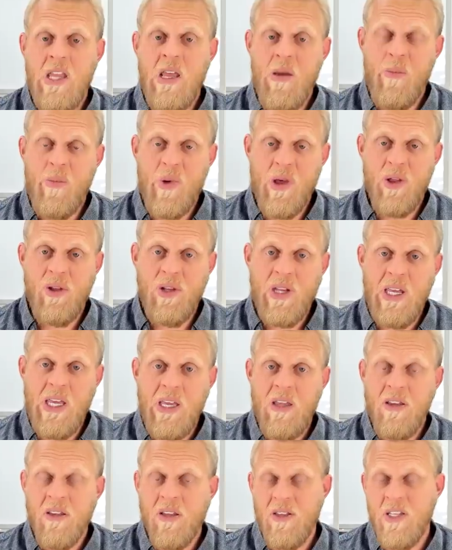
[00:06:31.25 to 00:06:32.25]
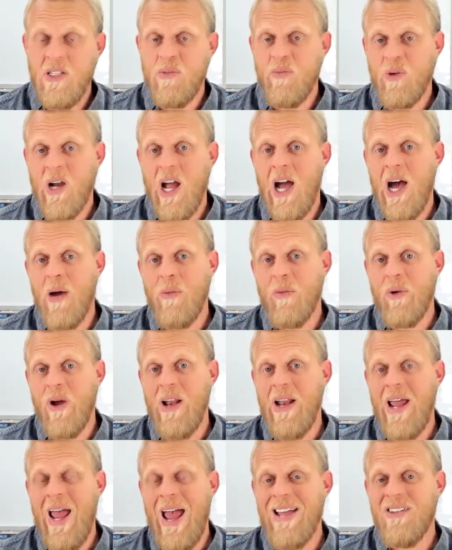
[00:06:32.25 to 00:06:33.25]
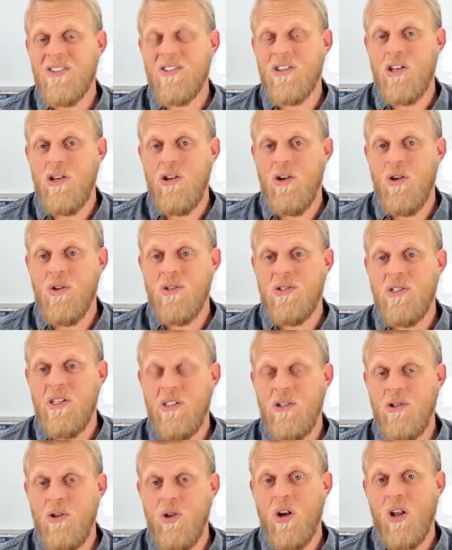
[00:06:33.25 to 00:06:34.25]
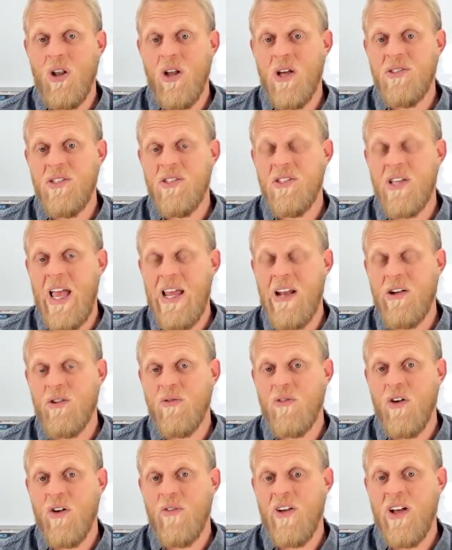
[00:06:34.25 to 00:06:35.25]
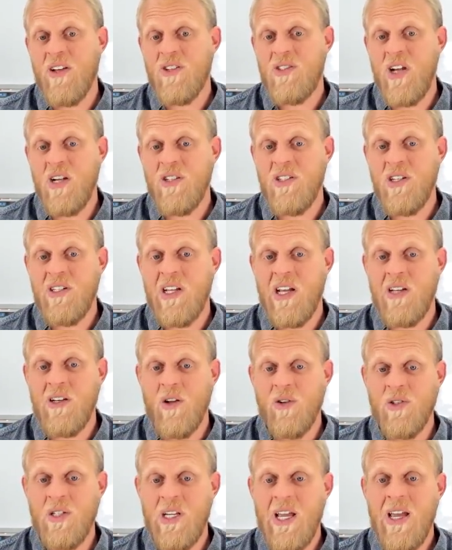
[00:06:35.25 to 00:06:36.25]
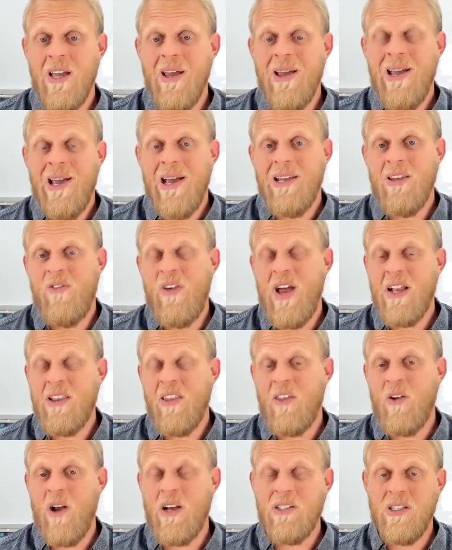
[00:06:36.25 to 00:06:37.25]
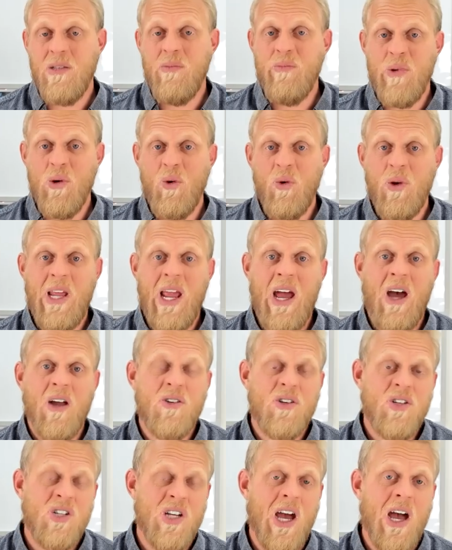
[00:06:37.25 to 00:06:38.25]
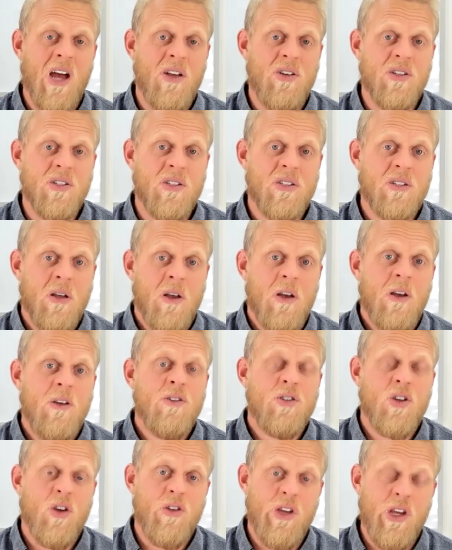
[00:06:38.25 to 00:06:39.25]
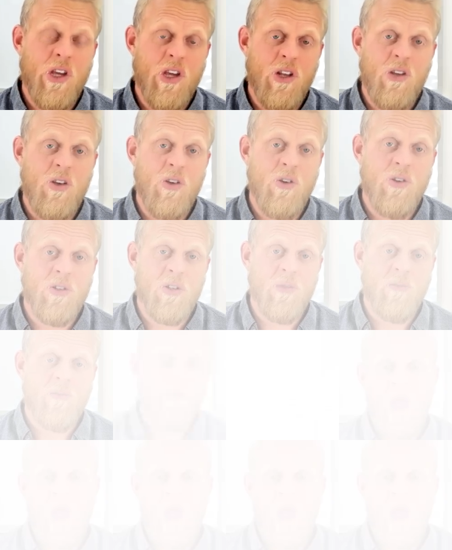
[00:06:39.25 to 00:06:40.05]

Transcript: ability that this car brand has to utilize this 800 volt fast charging technology, and the fact that they're actually building out chargers so that you can use them.